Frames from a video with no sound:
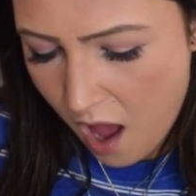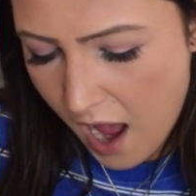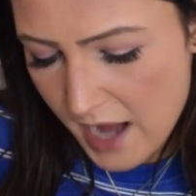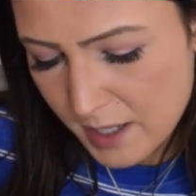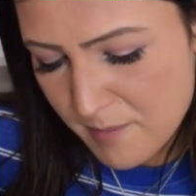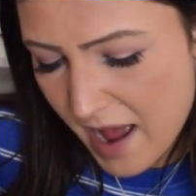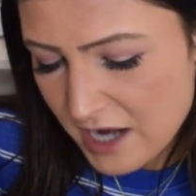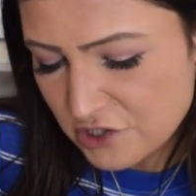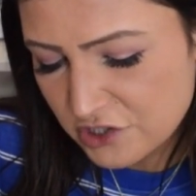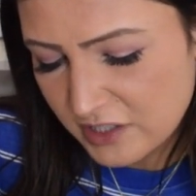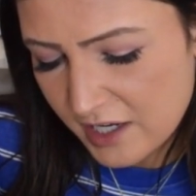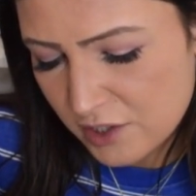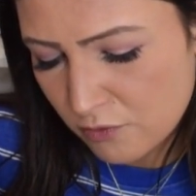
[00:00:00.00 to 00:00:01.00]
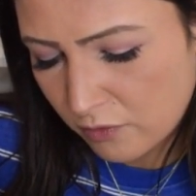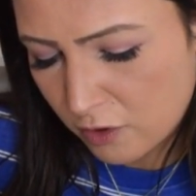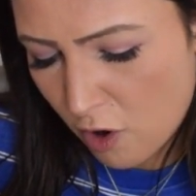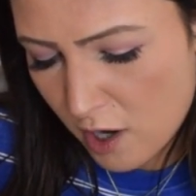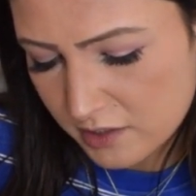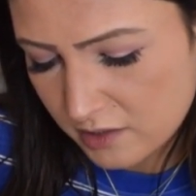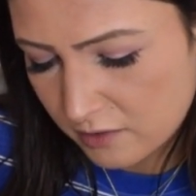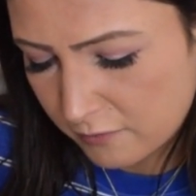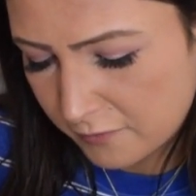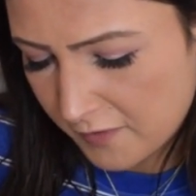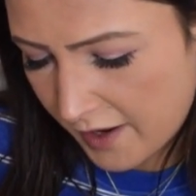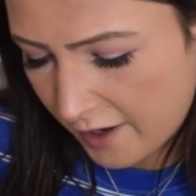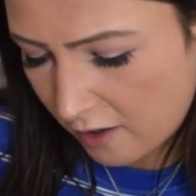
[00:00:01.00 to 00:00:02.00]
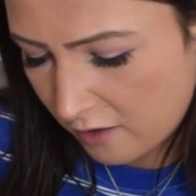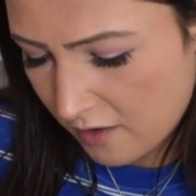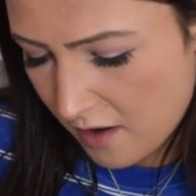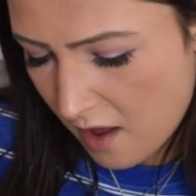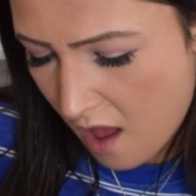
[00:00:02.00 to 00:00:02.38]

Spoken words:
I'd imagined that you had gone to the fair.